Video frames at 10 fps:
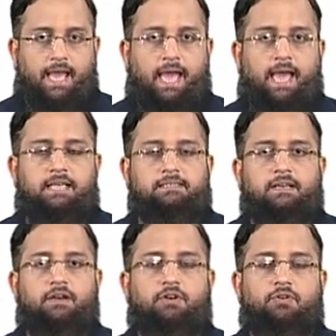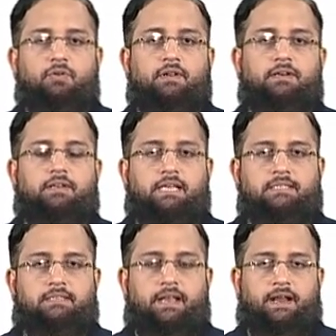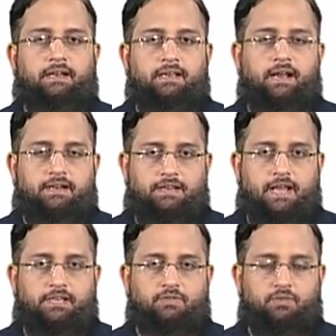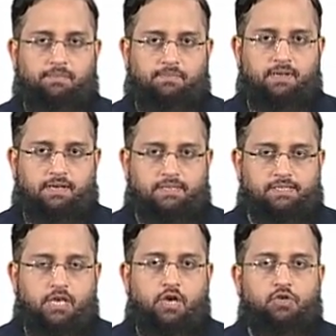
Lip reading: As the controller is directly attached to the bus,